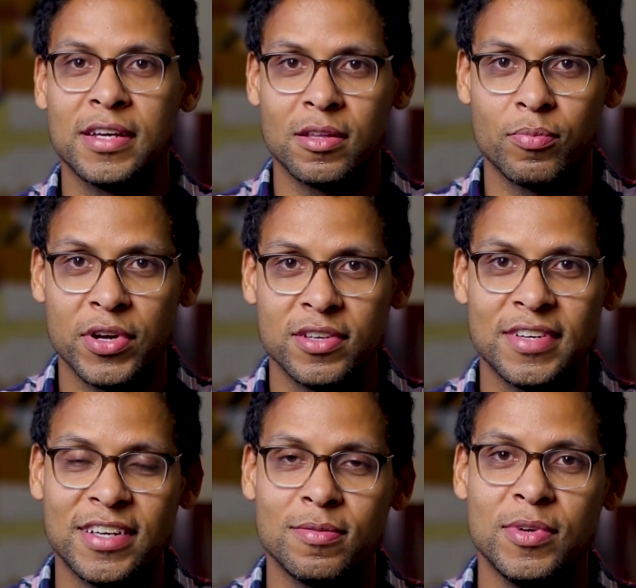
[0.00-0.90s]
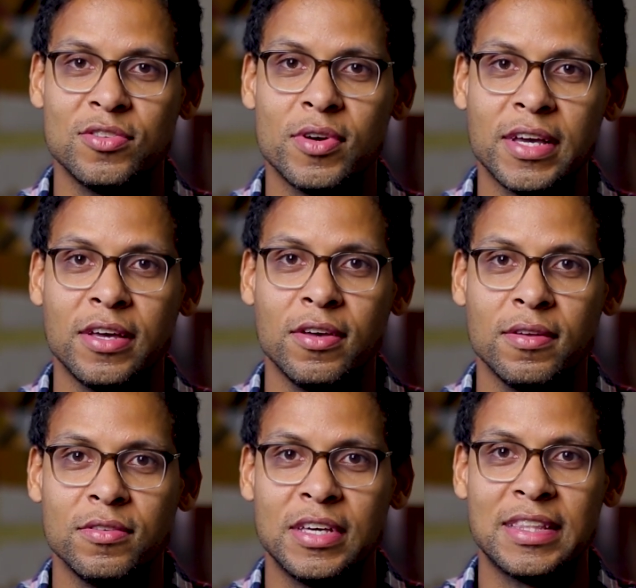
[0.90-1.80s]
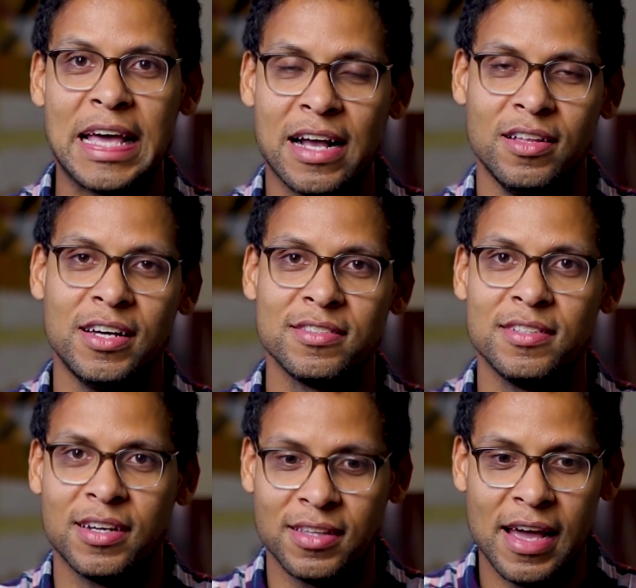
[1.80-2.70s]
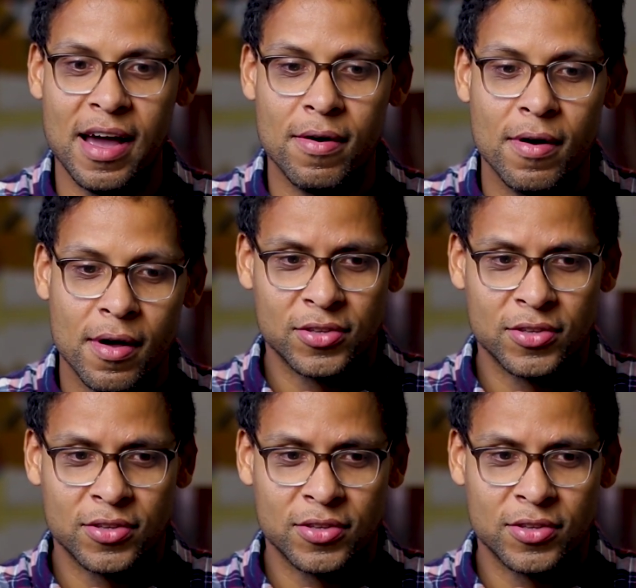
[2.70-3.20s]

take the pre-assessment so I can get that class knocked out.